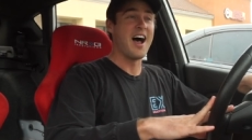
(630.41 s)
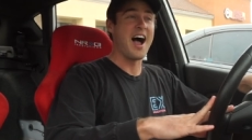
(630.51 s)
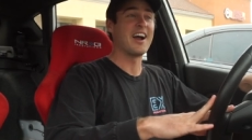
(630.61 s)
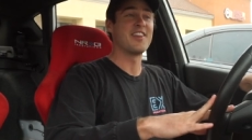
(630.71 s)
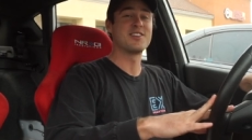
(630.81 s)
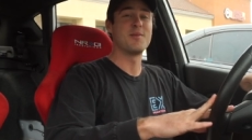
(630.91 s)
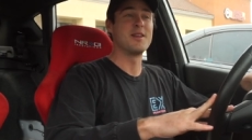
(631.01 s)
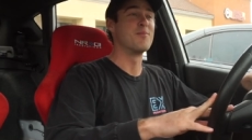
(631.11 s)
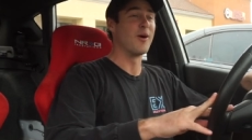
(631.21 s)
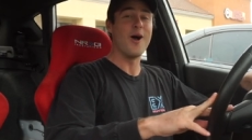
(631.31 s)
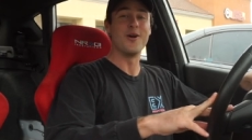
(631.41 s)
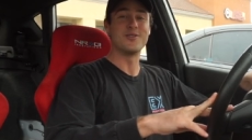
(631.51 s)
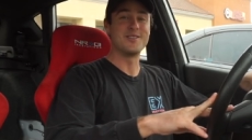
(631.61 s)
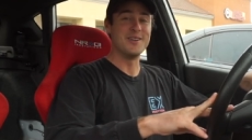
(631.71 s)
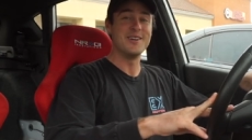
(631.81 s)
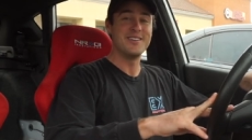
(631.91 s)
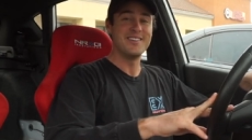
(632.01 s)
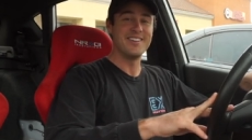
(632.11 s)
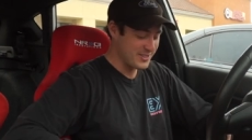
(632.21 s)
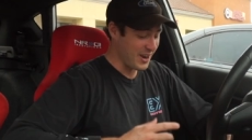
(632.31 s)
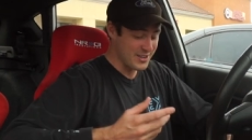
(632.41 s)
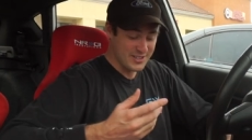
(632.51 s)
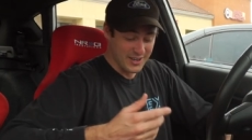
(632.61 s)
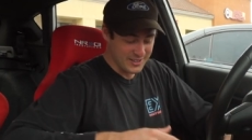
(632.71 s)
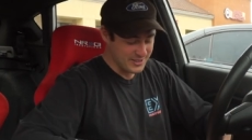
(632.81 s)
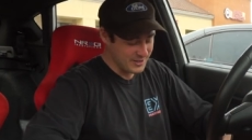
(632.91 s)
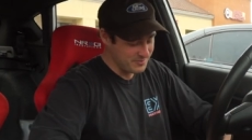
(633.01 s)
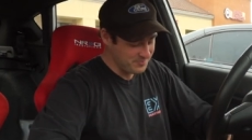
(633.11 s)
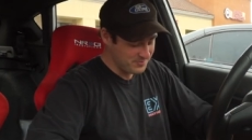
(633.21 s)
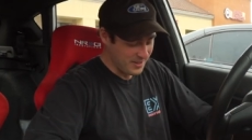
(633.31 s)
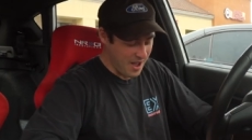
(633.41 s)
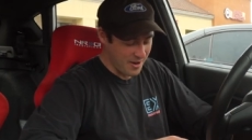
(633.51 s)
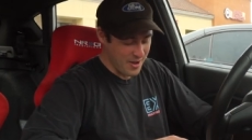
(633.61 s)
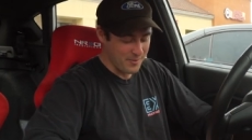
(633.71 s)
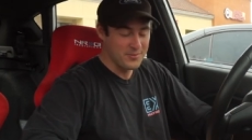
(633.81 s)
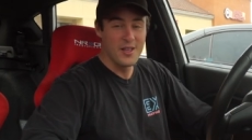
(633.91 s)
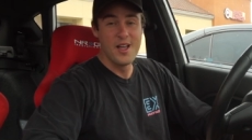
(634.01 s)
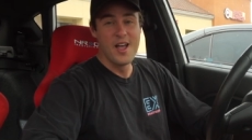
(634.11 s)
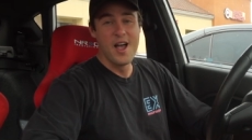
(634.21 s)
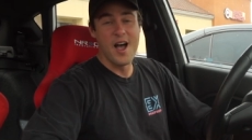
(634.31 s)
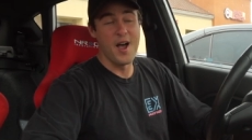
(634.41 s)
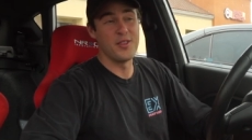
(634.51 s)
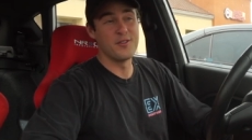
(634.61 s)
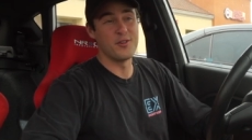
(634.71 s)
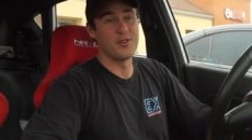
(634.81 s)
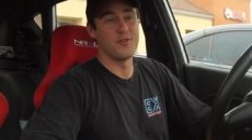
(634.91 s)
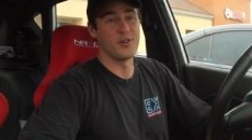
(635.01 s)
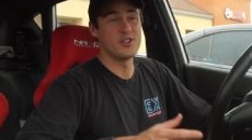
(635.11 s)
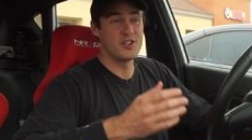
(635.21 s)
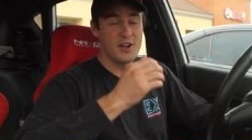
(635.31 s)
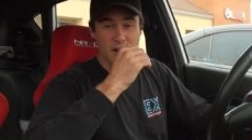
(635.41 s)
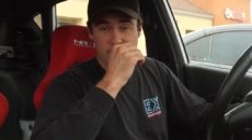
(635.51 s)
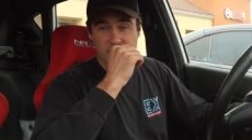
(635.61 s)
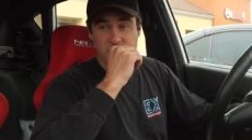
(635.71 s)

I got this many bros, dude. Kind of sick, dude. I don't know. I think for the first year